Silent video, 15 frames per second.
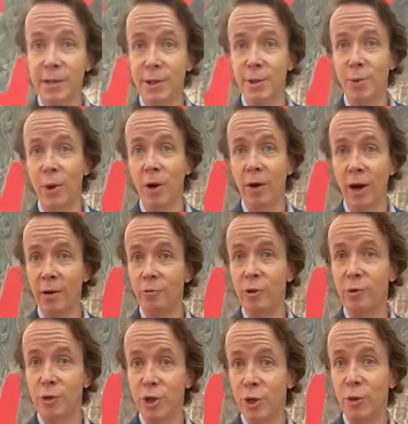as well, kind of
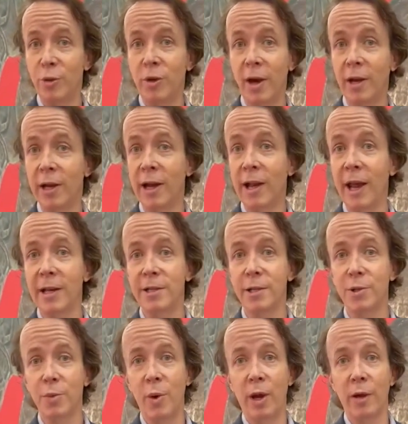real two kind of
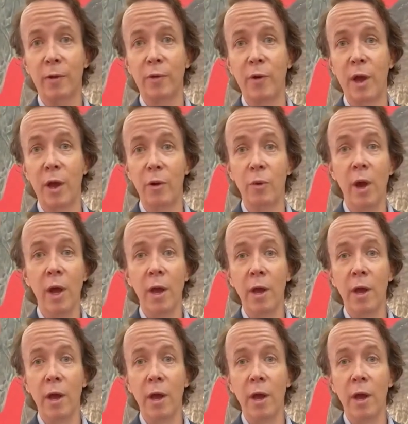collectors ones. So.